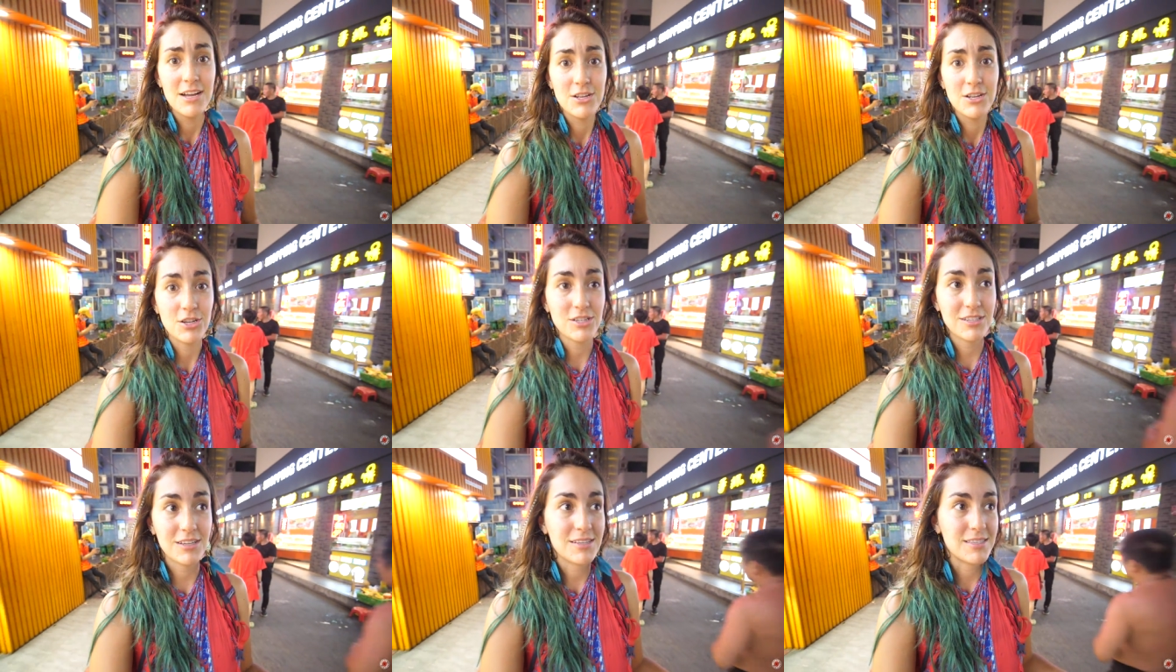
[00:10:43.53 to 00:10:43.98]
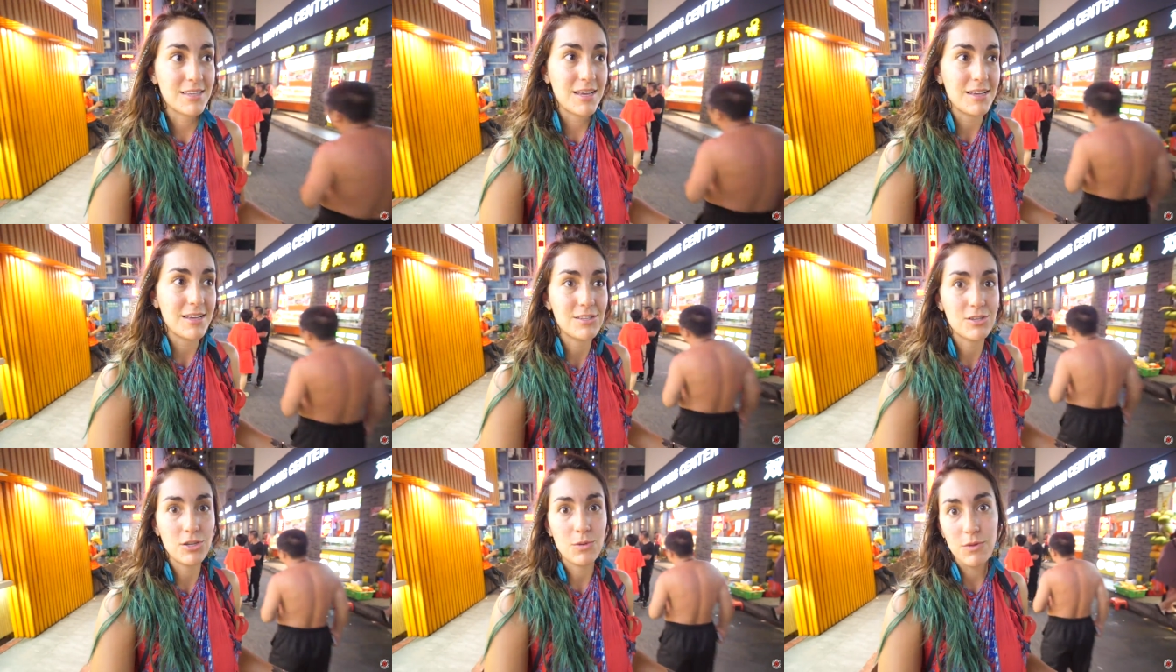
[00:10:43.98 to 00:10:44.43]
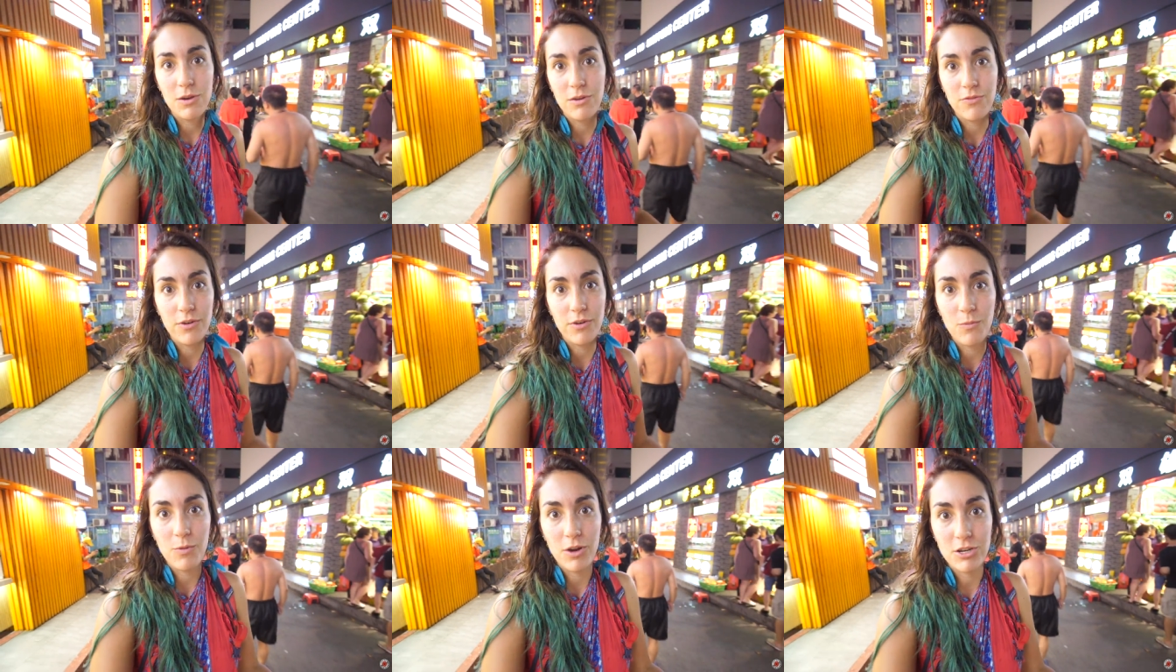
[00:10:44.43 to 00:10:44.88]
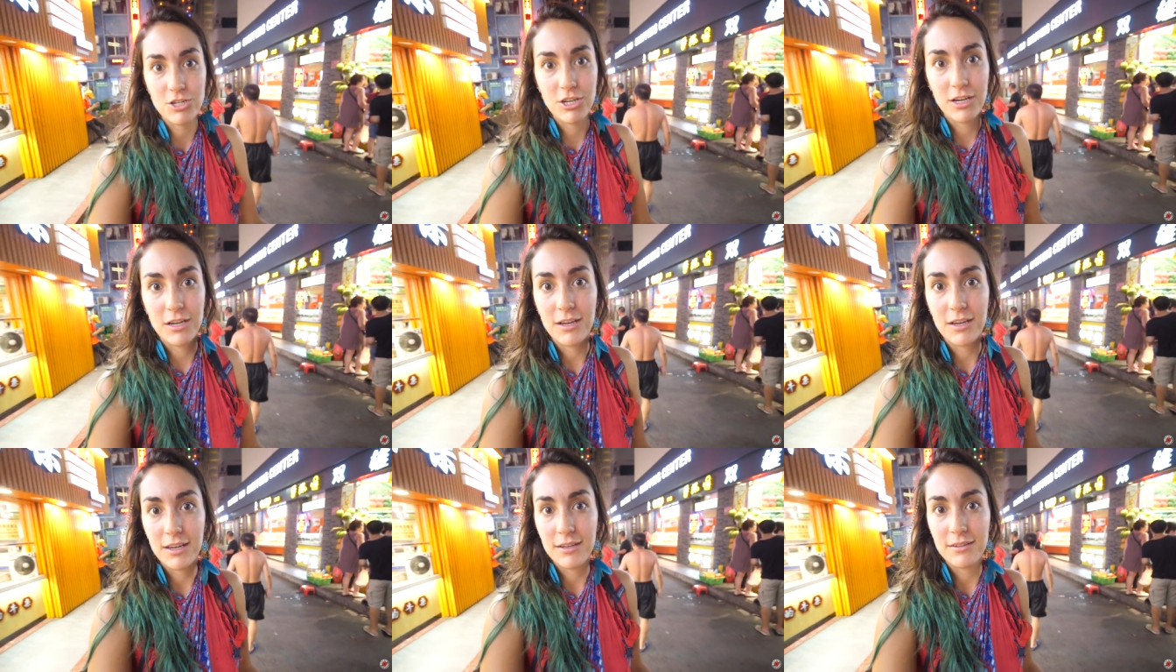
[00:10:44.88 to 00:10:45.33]
just because they assume you're from
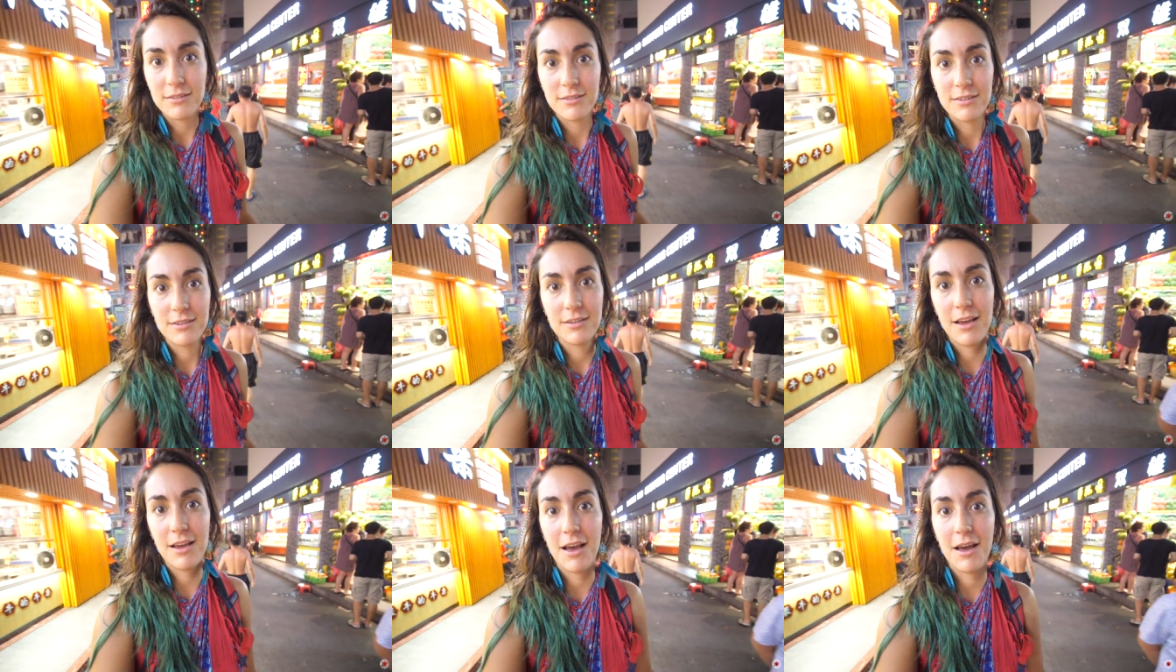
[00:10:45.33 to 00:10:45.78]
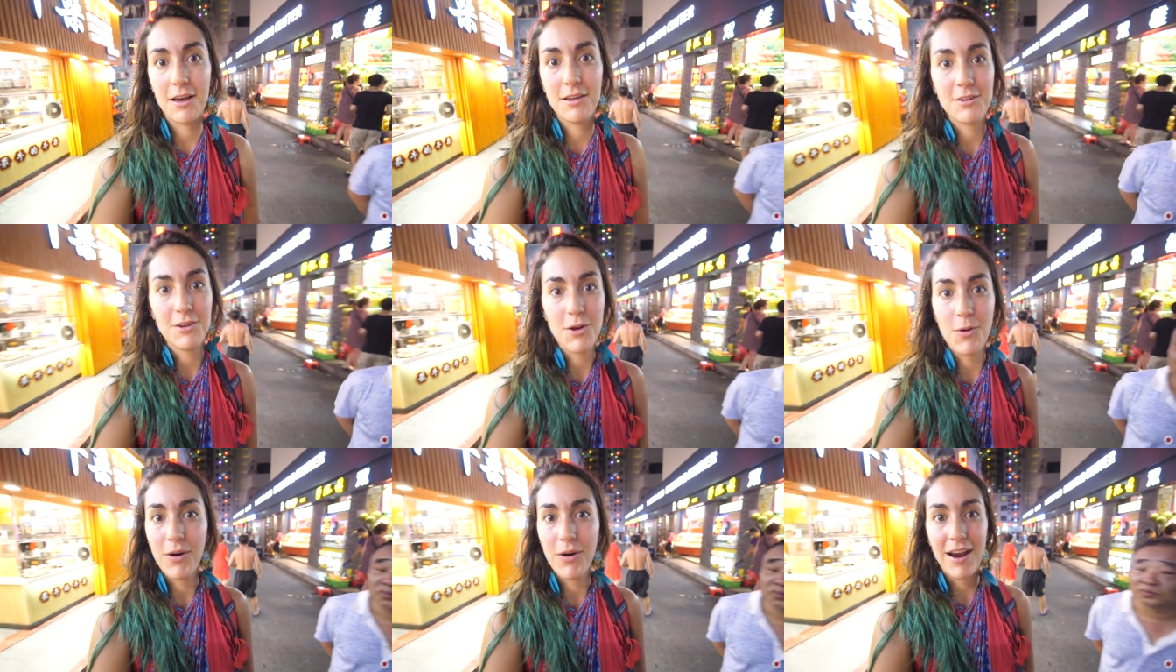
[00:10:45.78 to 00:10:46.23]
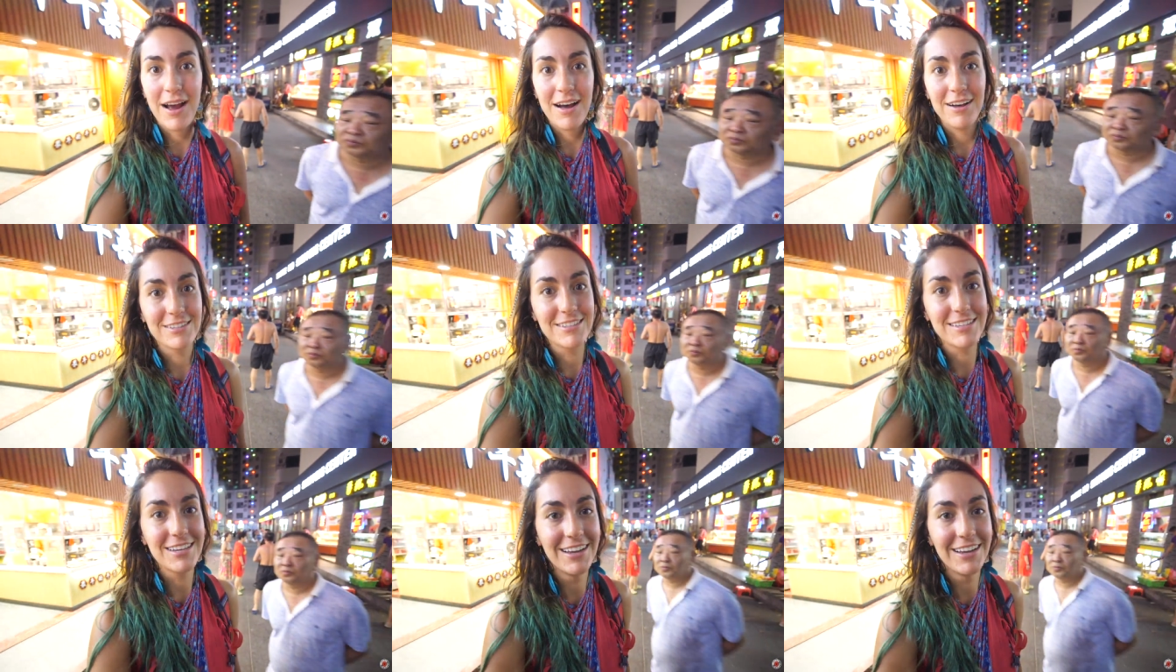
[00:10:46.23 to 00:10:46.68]
Russia and uh, nowhere else.